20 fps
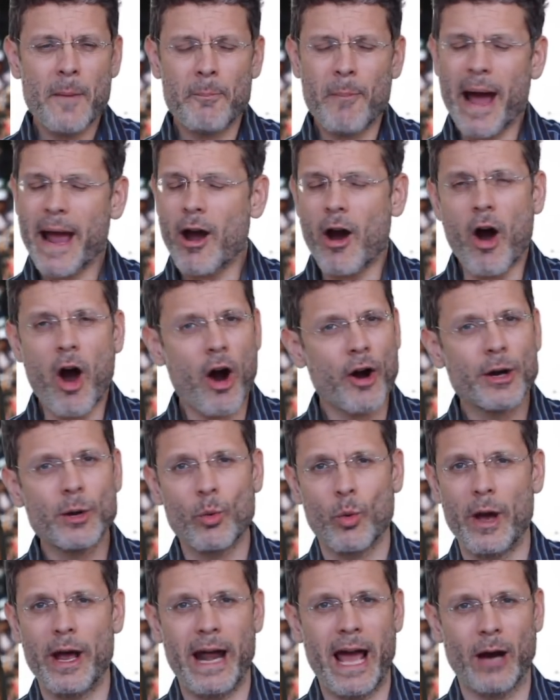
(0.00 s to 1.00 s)
my
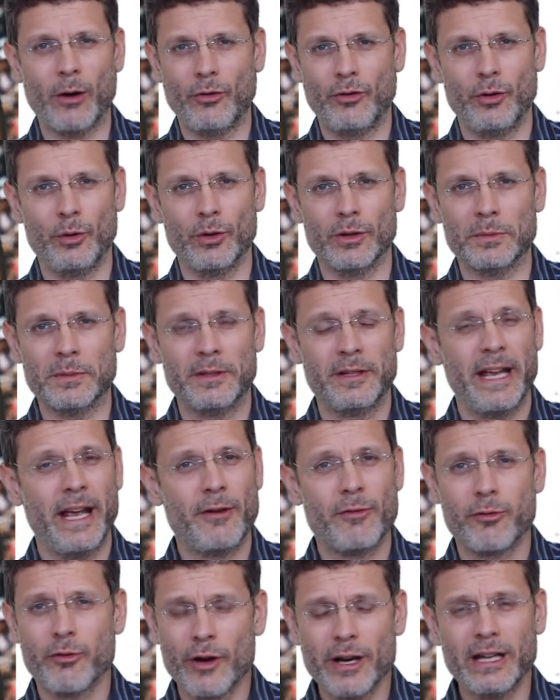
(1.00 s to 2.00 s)
heart went out to him.
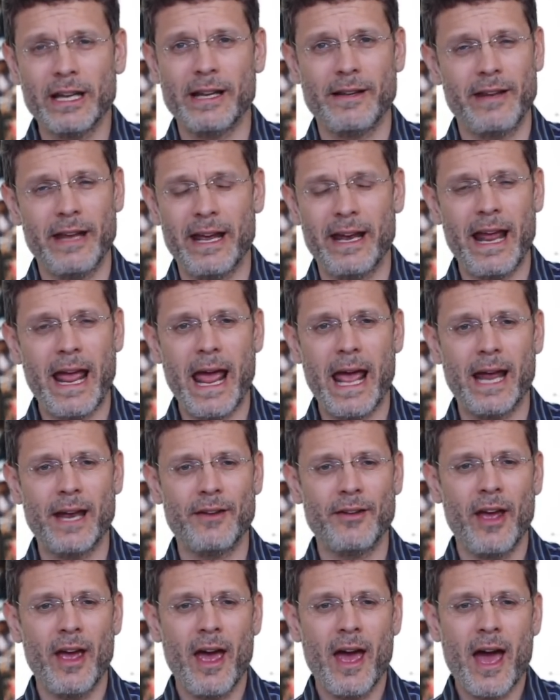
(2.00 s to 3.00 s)
It really did.
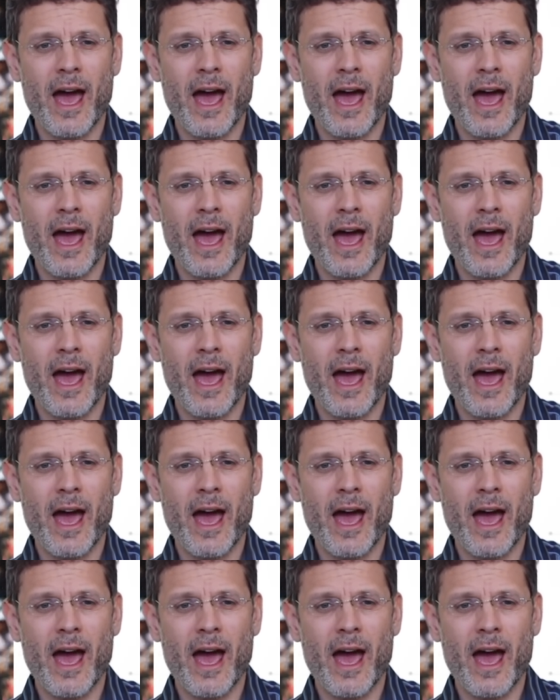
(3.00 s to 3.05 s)
And